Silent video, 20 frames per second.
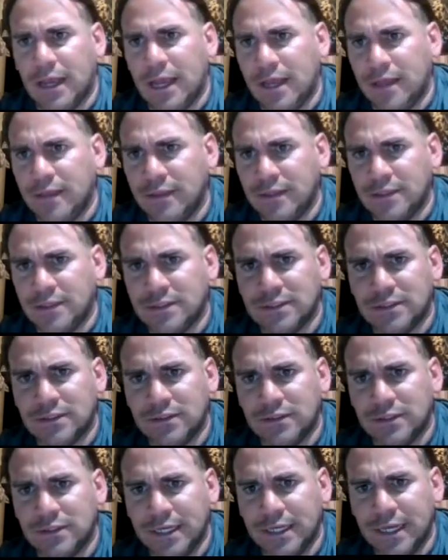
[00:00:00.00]
And this is
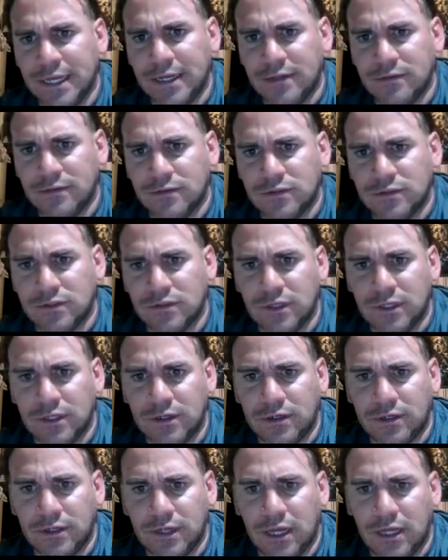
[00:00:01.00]
38, so they
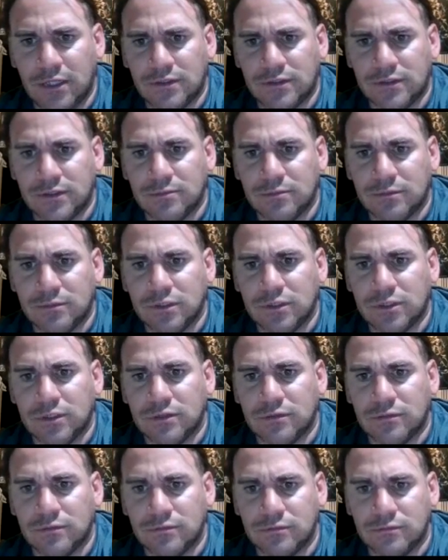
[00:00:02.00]
are not similar.